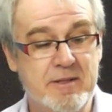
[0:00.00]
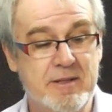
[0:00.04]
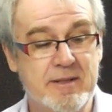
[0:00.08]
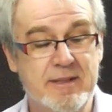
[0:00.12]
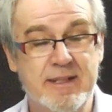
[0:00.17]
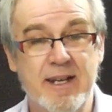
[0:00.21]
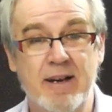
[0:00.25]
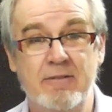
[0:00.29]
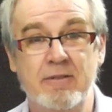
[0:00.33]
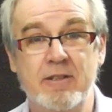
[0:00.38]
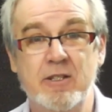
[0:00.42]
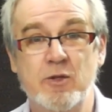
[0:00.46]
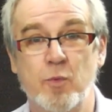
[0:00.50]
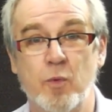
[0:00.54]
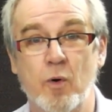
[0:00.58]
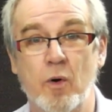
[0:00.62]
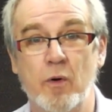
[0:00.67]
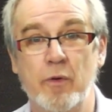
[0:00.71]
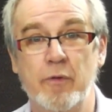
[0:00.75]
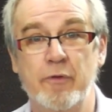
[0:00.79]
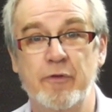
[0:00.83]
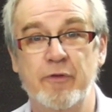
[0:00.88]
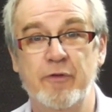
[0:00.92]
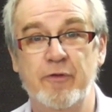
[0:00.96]
There is
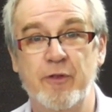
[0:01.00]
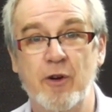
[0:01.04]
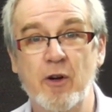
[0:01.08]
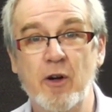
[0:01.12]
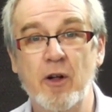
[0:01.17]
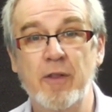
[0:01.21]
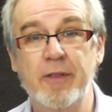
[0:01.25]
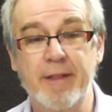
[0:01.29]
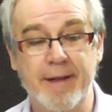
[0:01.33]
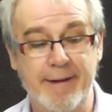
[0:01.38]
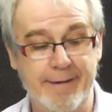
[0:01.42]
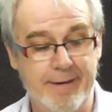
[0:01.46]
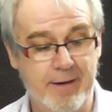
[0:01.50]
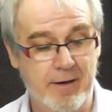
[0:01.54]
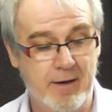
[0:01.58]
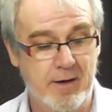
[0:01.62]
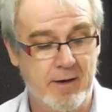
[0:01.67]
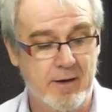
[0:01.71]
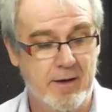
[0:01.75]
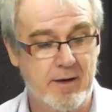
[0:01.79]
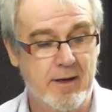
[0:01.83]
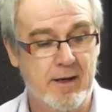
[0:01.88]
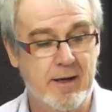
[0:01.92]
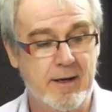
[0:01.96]
one further
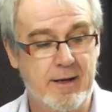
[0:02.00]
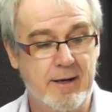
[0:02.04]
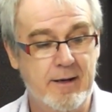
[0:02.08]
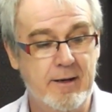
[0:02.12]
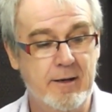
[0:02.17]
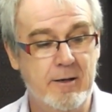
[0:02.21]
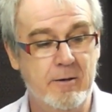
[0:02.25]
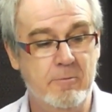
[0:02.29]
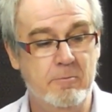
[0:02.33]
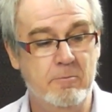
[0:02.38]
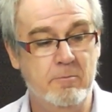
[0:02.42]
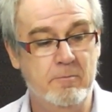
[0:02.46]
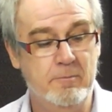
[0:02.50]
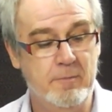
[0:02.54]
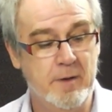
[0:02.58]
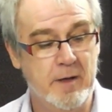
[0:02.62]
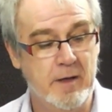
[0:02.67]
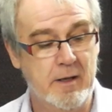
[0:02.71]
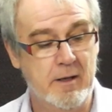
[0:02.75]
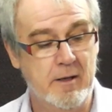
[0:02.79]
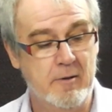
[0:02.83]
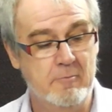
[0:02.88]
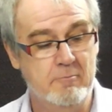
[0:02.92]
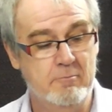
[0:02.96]
um,
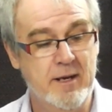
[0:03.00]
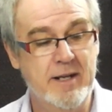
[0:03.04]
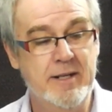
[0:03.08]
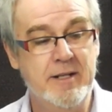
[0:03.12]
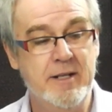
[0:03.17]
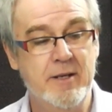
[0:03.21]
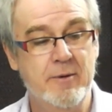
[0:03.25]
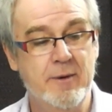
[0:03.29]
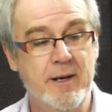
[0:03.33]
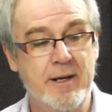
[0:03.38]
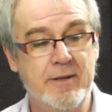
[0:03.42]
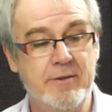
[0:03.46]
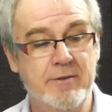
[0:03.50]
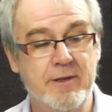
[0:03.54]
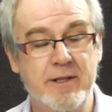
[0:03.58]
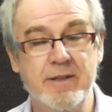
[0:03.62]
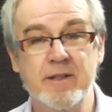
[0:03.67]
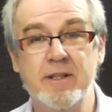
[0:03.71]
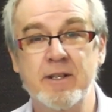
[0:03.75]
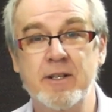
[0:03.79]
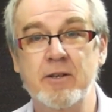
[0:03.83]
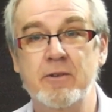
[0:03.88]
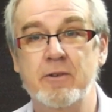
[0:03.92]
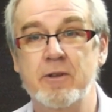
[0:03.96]
menu entry
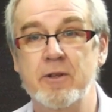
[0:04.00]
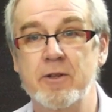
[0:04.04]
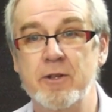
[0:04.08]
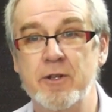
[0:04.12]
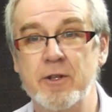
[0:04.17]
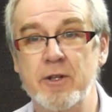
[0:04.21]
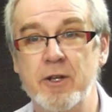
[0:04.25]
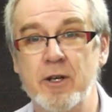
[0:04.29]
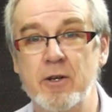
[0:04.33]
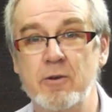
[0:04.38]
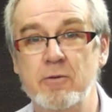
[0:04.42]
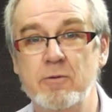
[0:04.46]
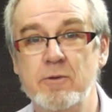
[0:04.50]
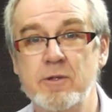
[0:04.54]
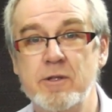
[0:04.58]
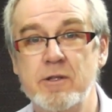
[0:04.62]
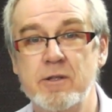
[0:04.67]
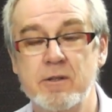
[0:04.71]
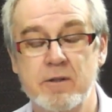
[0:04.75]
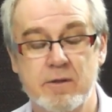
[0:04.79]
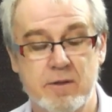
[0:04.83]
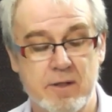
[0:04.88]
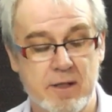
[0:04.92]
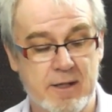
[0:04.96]
that you can use
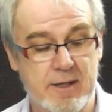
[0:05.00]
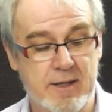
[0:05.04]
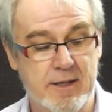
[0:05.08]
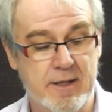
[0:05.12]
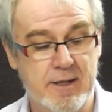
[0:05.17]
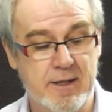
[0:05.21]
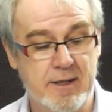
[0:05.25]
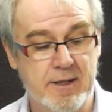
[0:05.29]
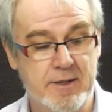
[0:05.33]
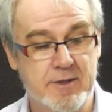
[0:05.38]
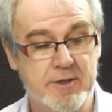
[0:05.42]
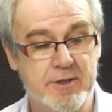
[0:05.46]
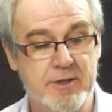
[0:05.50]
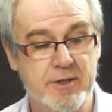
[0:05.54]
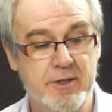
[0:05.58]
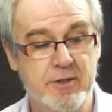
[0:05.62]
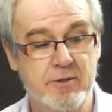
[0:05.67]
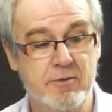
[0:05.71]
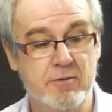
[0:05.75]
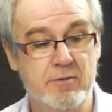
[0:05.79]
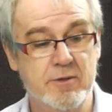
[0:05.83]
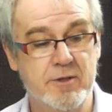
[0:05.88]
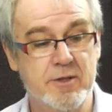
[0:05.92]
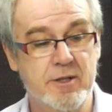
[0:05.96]
uh,
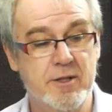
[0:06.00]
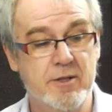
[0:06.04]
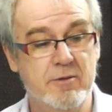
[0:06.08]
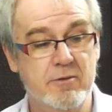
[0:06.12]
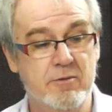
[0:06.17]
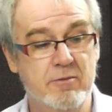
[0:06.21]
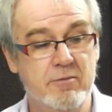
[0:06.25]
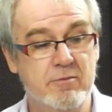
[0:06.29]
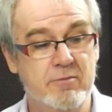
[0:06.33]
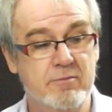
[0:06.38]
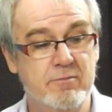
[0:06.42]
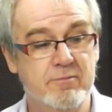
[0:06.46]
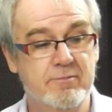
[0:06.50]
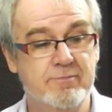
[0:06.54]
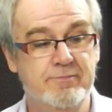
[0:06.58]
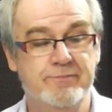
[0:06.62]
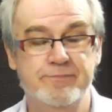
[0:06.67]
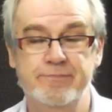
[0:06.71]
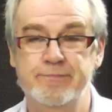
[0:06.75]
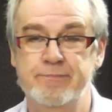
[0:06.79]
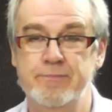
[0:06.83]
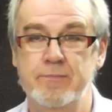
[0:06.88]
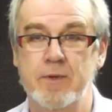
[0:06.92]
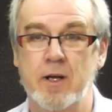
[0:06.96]
to, to
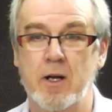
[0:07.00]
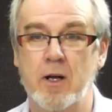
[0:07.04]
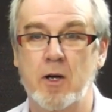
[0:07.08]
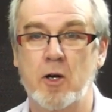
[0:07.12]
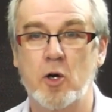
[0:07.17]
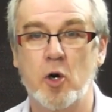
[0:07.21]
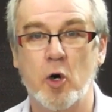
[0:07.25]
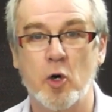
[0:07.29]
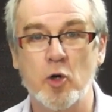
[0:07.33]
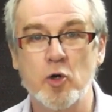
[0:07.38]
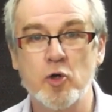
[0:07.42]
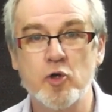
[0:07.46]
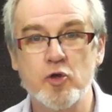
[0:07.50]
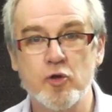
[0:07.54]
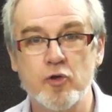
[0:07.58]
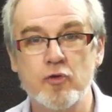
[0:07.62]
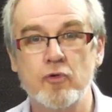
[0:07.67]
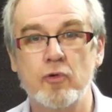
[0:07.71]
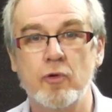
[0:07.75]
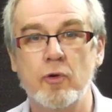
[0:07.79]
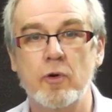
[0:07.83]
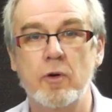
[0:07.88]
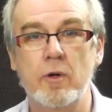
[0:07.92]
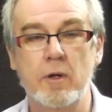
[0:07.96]

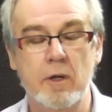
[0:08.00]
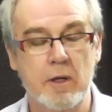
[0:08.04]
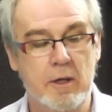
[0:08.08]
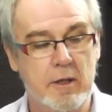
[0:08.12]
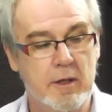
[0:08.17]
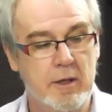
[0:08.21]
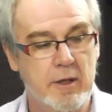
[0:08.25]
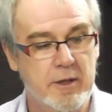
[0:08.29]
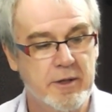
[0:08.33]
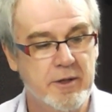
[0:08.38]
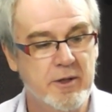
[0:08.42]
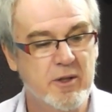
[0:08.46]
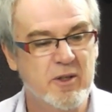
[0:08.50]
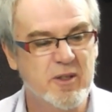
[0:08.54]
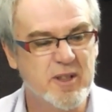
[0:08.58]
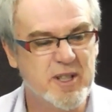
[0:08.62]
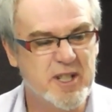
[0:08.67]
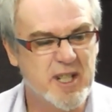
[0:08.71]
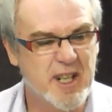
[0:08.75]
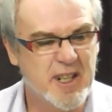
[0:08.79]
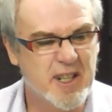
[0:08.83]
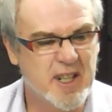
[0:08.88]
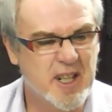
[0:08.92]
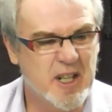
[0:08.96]
control your
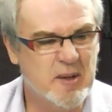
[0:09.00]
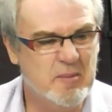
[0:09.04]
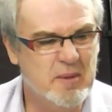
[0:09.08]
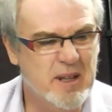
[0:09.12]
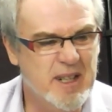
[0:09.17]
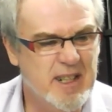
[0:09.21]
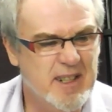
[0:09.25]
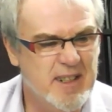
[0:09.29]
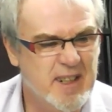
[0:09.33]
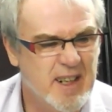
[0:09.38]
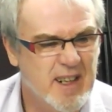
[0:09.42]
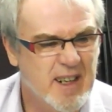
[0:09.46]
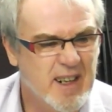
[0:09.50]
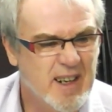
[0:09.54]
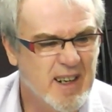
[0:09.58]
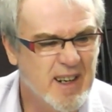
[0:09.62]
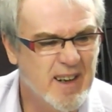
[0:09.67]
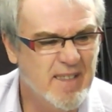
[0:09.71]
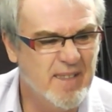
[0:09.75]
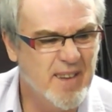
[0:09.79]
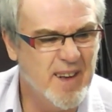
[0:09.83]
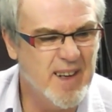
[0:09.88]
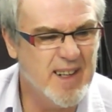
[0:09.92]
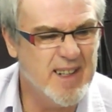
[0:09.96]
Janty mid
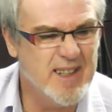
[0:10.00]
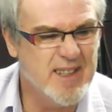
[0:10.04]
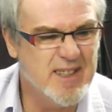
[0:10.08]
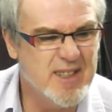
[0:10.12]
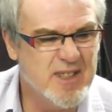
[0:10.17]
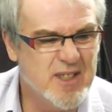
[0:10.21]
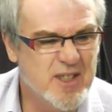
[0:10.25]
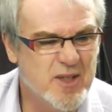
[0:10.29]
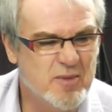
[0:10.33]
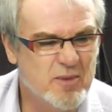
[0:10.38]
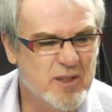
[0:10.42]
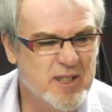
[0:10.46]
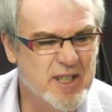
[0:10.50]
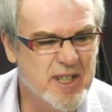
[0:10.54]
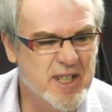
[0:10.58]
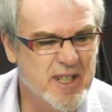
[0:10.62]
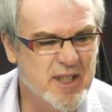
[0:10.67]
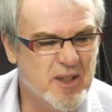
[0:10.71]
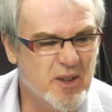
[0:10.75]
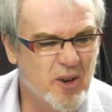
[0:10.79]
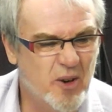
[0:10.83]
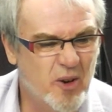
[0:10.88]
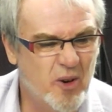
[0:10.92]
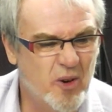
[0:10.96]
and that is to switch it
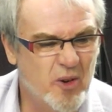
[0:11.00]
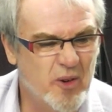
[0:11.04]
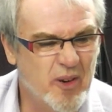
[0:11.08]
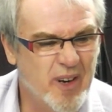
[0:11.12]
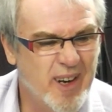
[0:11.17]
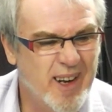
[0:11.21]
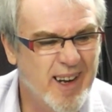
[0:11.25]
on